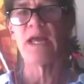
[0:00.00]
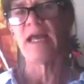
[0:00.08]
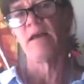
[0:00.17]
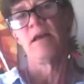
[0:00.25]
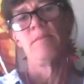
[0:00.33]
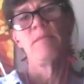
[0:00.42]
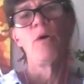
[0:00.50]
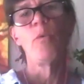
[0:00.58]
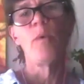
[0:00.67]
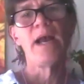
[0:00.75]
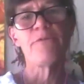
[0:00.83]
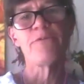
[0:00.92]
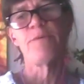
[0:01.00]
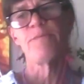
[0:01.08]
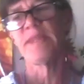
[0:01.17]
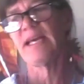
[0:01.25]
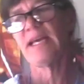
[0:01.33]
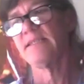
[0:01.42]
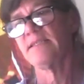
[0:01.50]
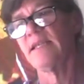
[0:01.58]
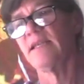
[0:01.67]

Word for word: um, away from that